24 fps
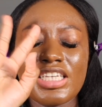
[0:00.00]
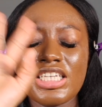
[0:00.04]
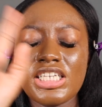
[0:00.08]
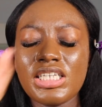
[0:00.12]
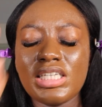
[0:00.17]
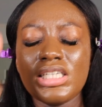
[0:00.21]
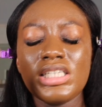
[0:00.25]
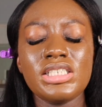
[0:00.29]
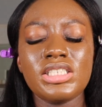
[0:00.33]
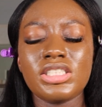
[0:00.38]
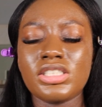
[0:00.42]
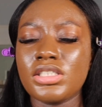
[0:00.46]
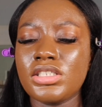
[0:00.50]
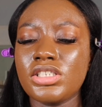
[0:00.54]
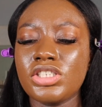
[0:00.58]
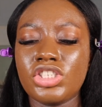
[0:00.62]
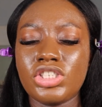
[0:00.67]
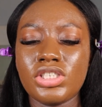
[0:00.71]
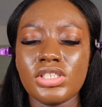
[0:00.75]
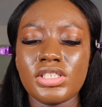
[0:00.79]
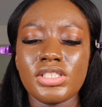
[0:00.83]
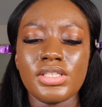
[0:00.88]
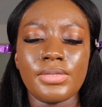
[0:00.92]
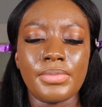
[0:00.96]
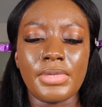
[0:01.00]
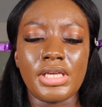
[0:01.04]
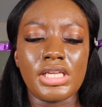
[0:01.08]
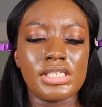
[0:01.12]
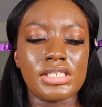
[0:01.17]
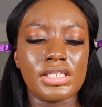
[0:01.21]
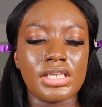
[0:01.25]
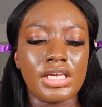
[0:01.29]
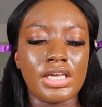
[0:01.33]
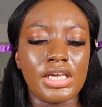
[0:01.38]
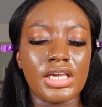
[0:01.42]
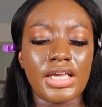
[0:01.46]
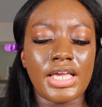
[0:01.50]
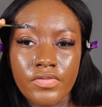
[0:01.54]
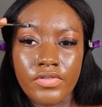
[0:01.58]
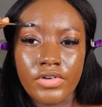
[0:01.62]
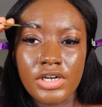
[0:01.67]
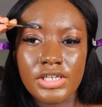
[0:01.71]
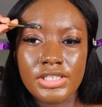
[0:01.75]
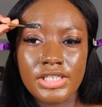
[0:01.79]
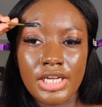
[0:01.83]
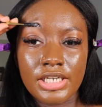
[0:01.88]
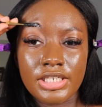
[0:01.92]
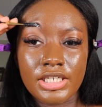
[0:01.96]
It's just amazing.
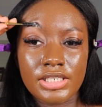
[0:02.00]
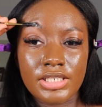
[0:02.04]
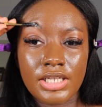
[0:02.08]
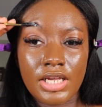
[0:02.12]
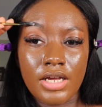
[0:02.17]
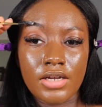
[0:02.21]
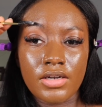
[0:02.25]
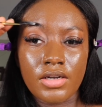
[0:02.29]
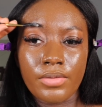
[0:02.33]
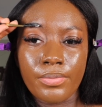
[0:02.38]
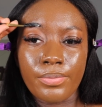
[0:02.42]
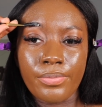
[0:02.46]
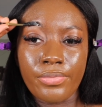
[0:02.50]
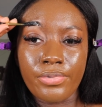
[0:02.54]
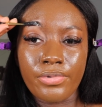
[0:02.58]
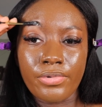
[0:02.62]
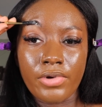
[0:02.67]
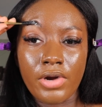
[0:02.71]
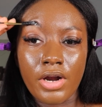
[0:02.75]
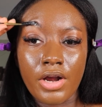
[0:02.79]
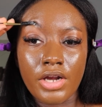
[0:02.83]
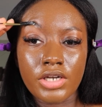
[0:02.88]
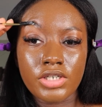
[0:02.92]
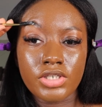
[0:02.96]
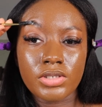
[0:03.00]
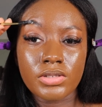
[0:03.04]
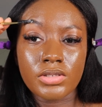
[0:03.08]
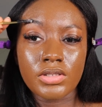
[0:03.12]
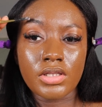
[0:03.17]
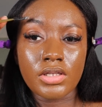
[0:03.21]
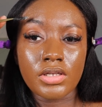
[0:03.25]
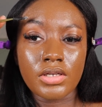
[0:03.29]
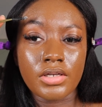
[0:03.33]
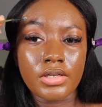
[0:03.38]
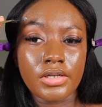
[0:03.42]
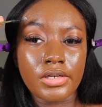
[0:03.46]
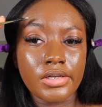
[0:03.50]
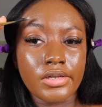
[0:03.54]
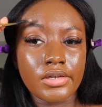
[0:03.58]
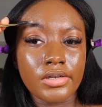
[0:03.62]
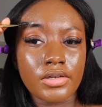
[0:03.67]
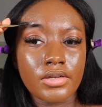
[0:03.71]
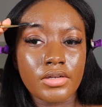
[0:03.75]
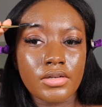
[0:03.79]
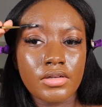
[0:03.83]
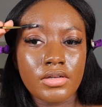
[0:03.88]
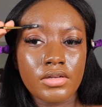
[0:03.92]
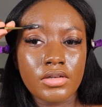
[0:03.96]
First, I just kind of brush
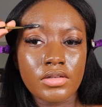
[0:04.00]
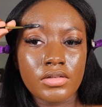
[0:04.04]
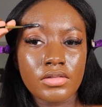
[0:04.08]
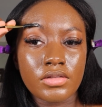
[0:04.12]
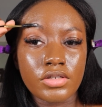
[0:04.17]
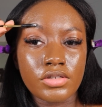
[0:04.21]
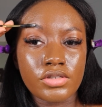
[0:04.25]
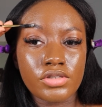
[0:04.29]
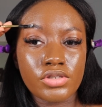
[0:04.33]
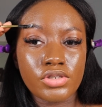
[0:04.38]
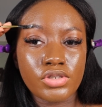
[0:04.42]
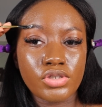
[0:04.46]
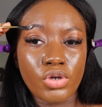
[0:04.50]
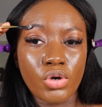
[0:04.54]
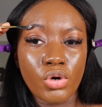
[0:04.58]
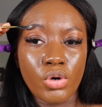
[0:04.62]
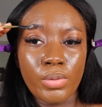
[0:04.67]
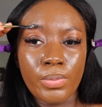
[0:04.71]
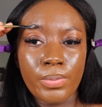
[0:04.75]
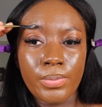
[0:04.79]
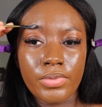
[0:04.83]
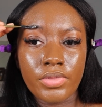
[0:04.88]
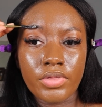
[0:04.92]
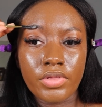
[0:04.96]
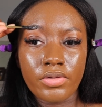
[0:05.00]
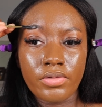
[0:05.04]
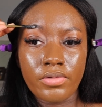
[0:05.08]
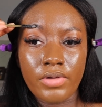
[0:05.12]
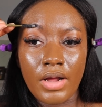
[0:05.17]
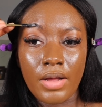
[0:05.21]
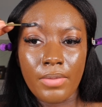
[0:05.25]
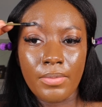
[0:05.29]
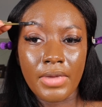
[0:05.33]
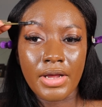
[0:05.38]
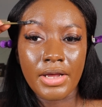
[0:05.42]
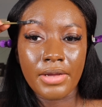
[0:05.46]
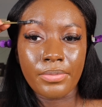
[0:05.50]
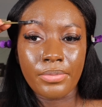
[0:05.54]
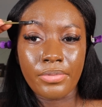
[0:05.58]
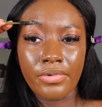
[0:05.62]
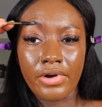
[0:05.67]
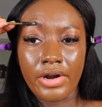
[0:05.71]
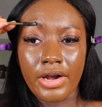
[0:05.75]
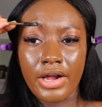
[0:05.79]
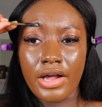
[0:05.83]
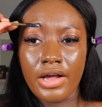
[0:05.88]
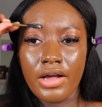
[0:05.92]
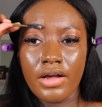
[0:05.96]
the soap throughout my
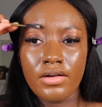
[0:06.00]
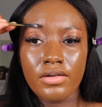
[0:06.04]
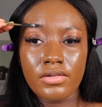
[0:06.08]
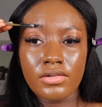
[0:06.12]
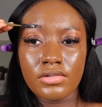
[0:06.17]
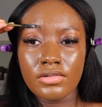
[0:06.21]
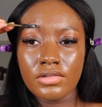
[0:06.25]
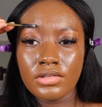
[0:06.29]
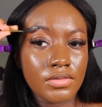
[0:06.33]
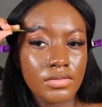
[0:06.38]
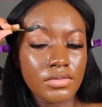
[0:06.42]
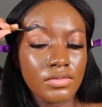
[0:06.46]
brow.